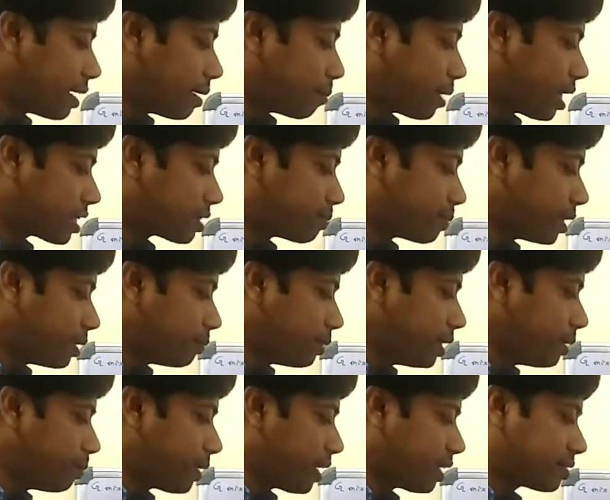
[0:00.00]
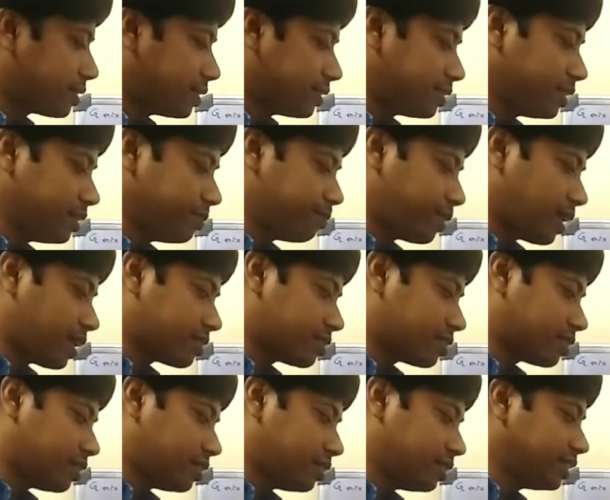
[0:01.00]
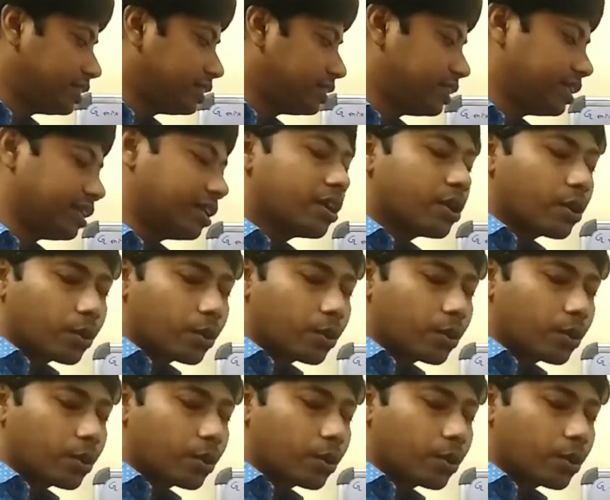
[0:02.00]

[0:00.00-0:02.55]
plus BB plus CC plus DD,